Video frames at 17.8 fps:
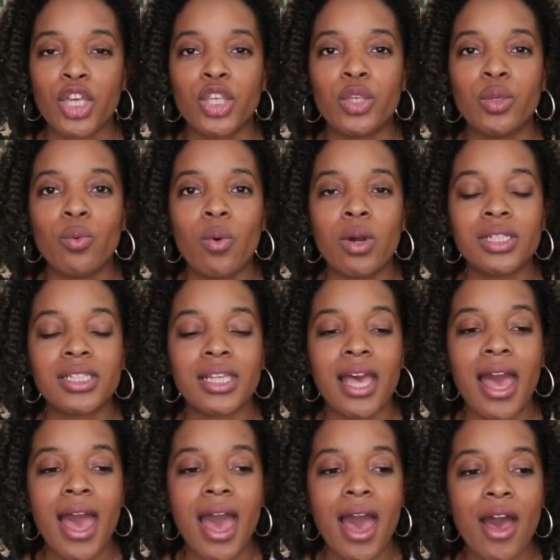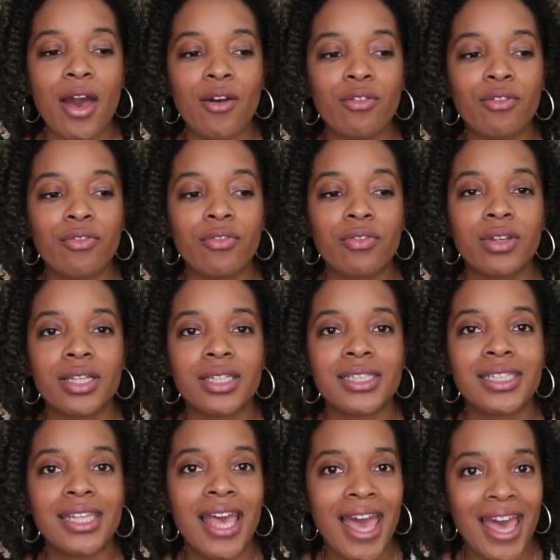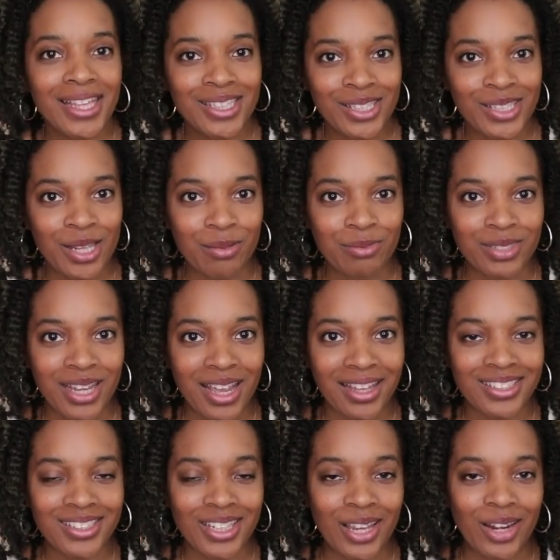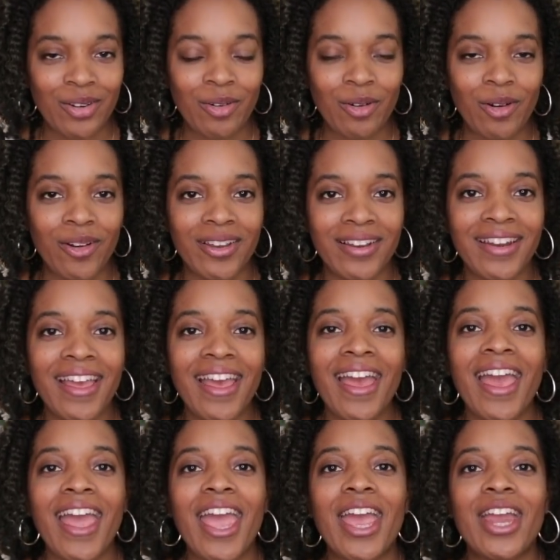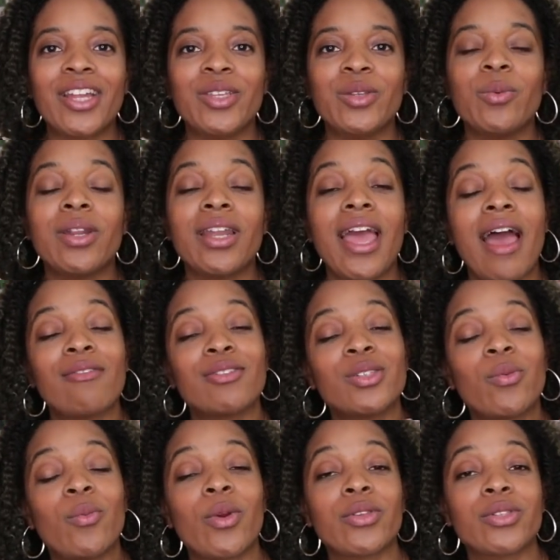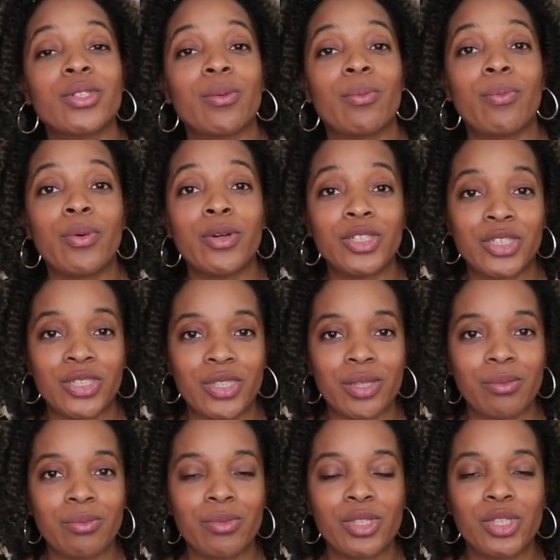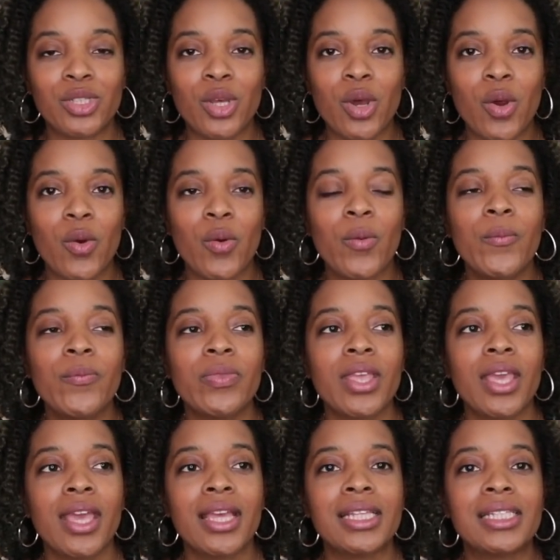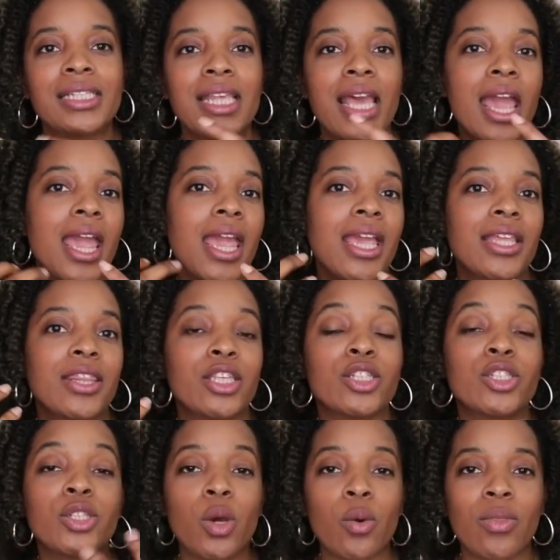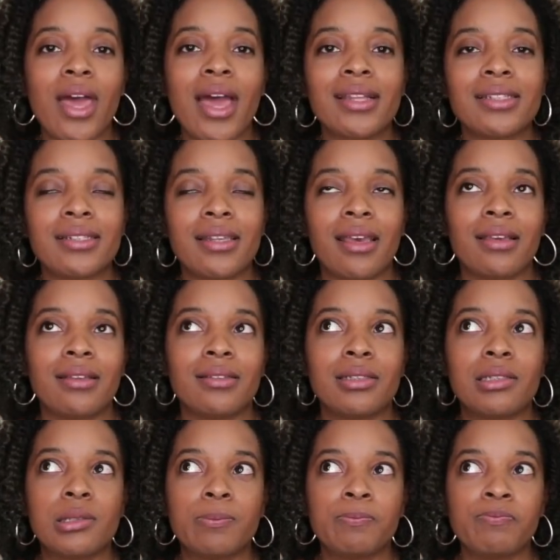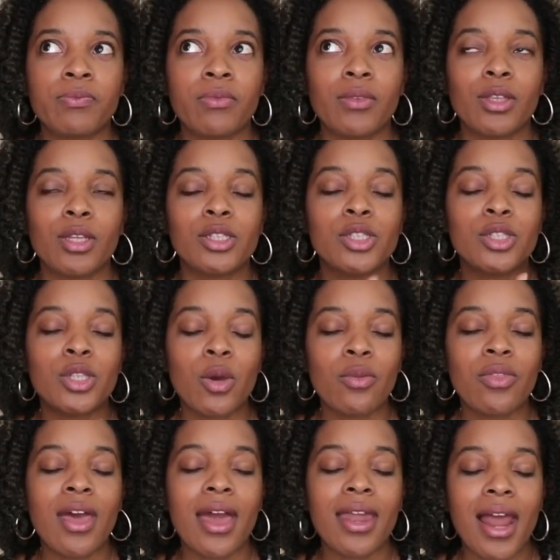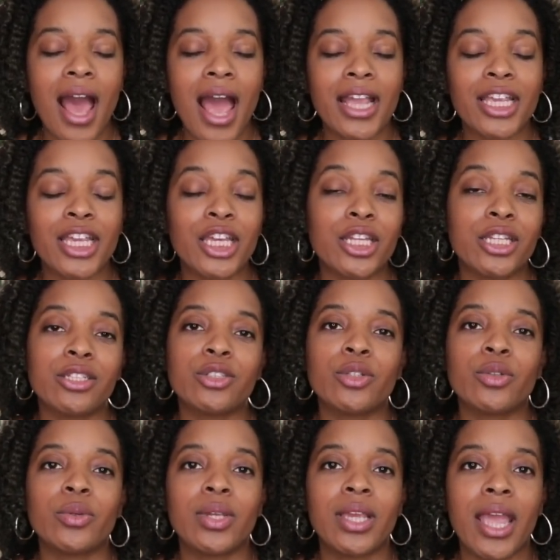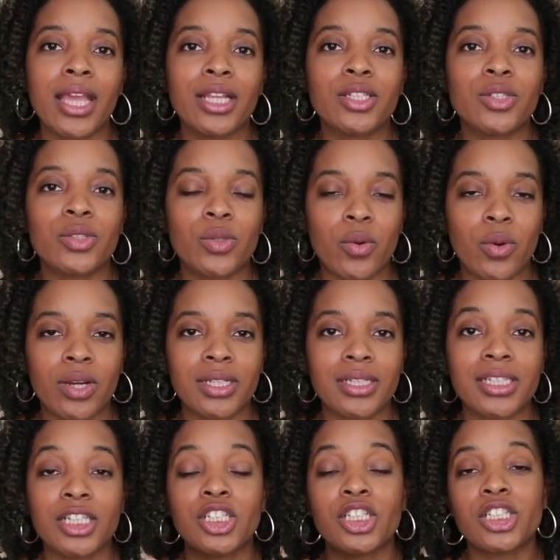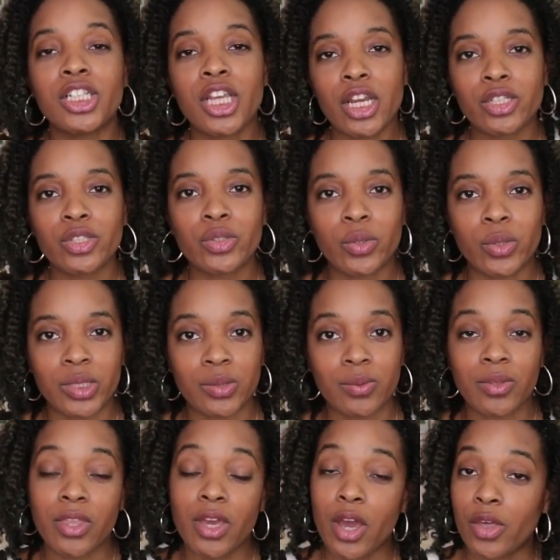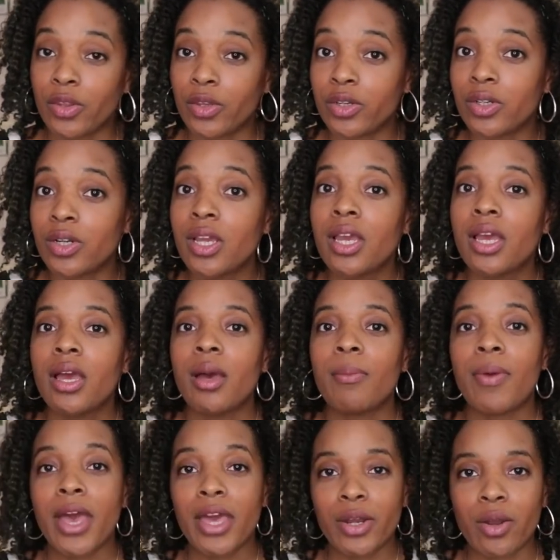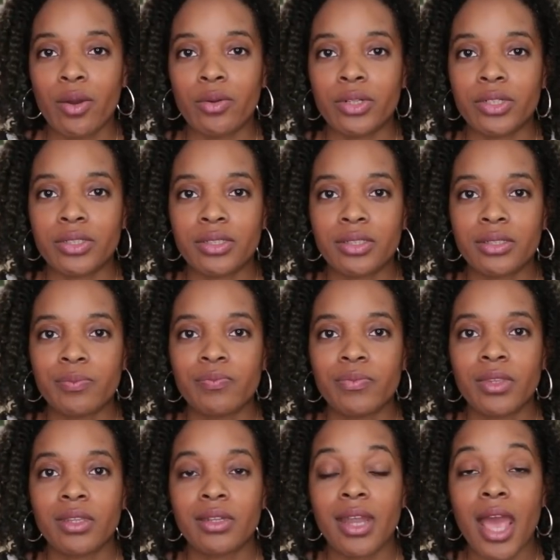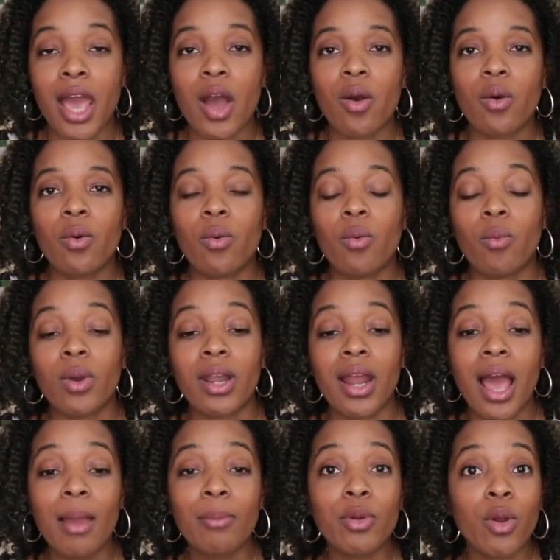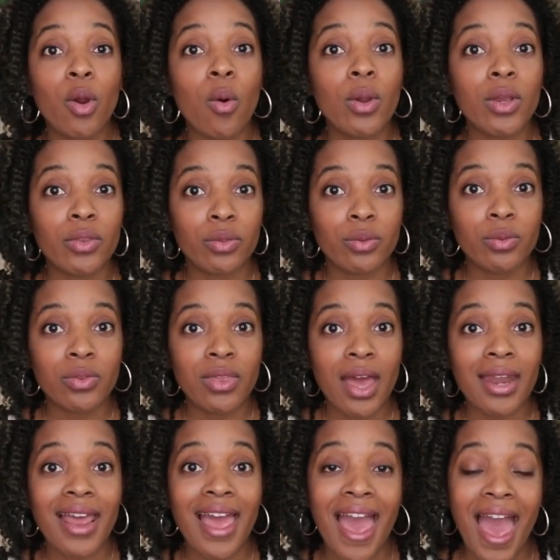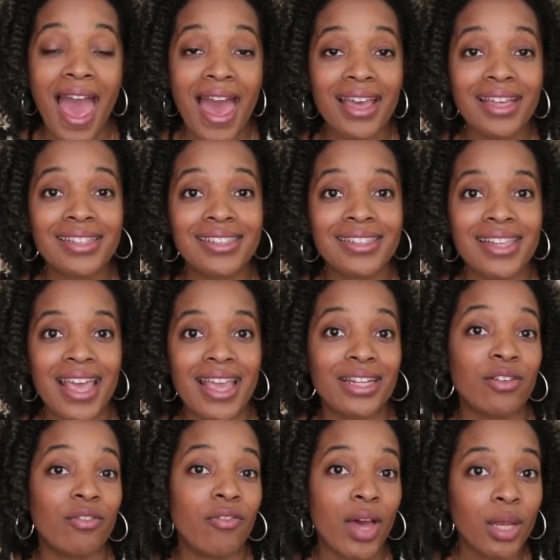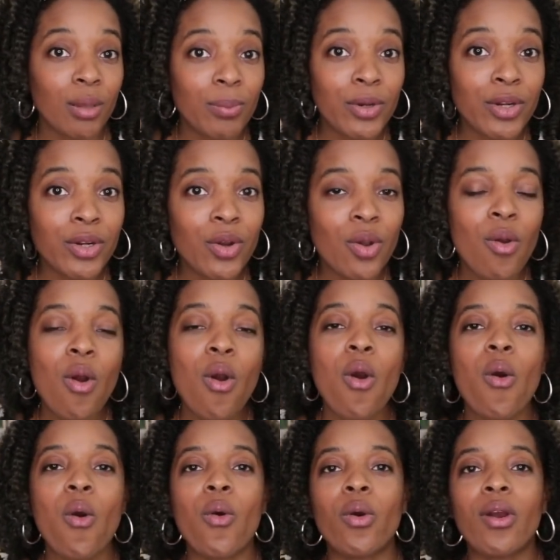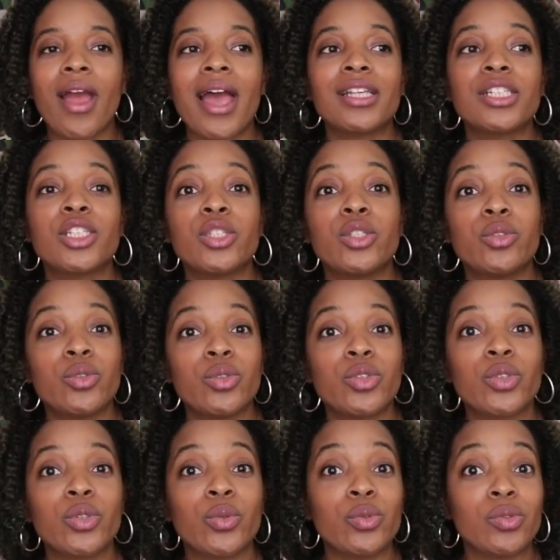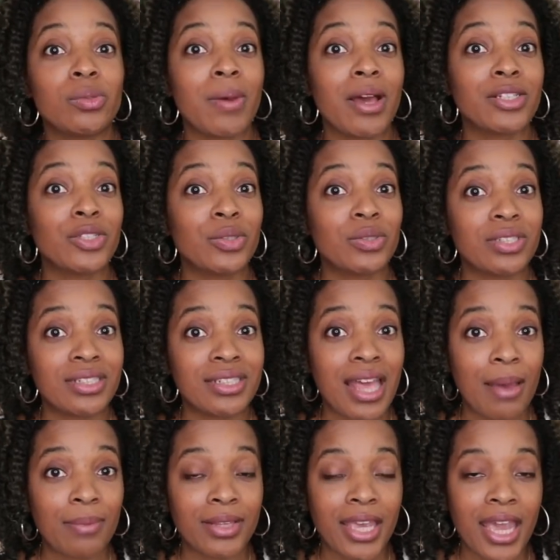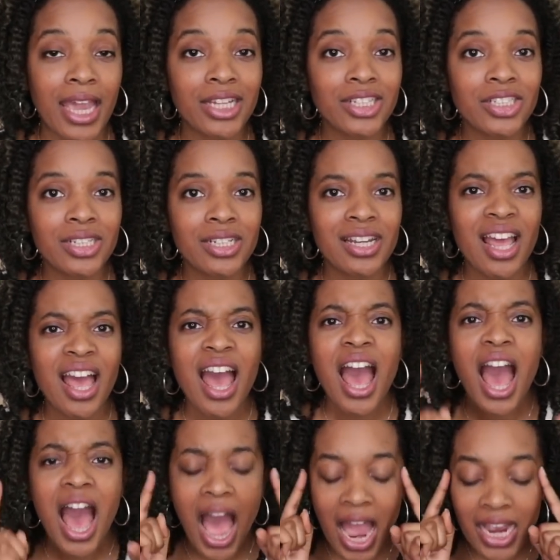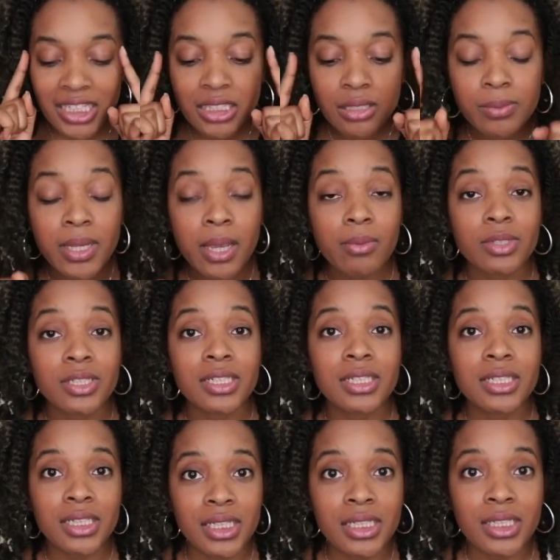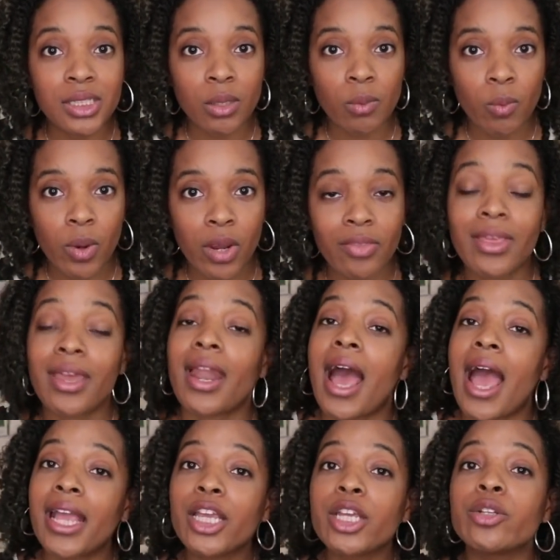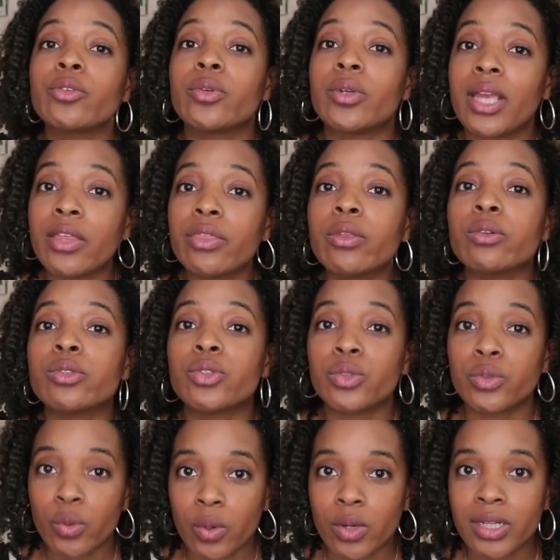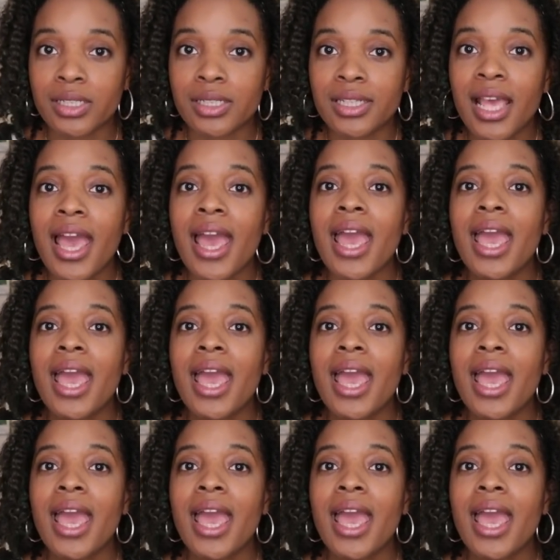You want to have test subjects later on and you want to have somewhere to push them. So say the so that says, so that I can create stories and share stories with other pet owners. Now, when I'm going through that as a developer or as a user who's about to use this application, I should be able to see somewhere that I can create those stories